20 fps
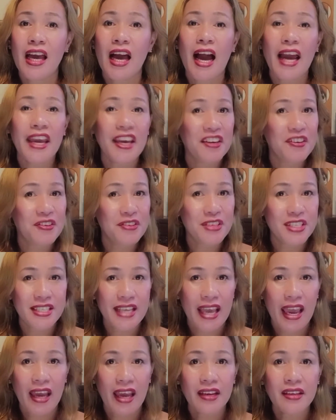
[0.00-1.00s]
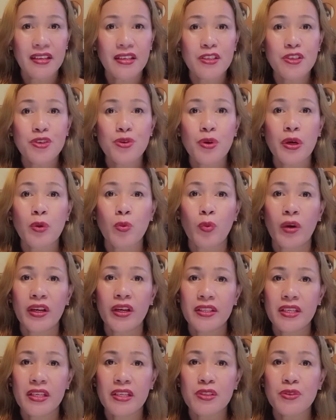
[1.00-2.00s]
I understand that you are
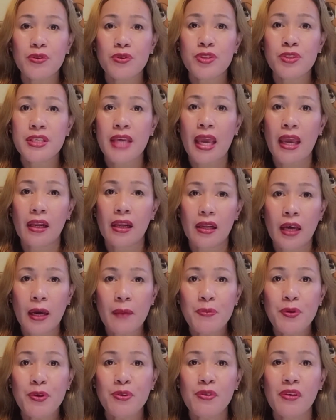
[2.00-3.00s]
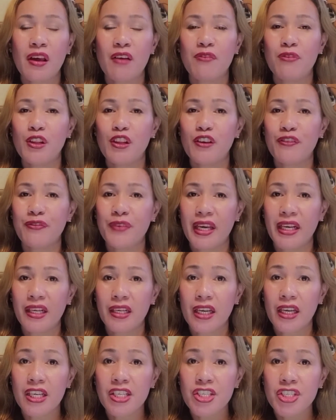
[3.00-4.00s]
wanting to scale up your level of
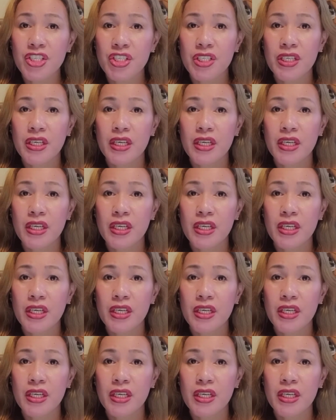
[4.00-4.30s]
English.